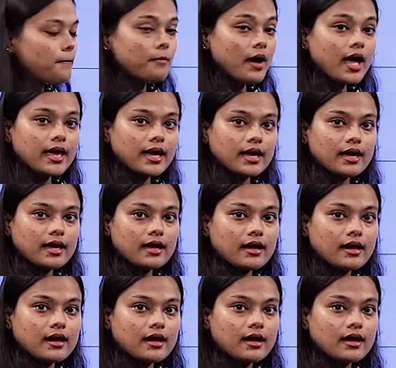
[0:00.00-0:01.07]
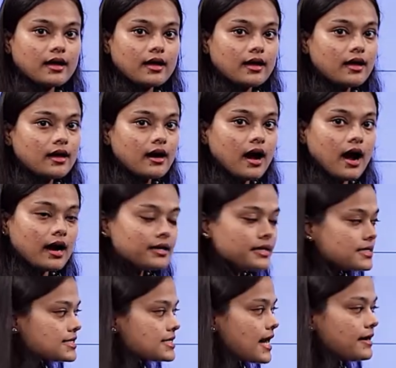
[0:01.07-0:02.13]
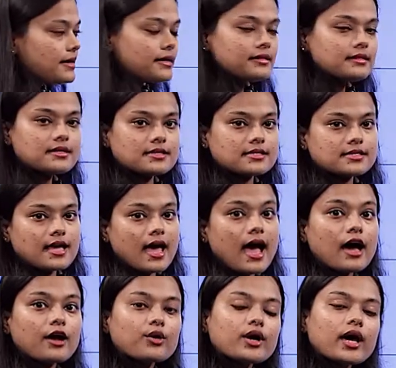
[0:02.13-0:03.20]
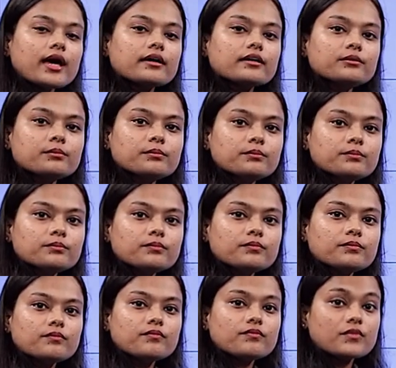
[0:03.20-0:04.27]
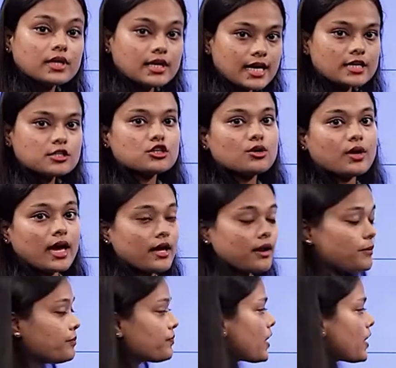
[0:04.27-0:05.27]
By understanding this arrow diagram? Yes, you can.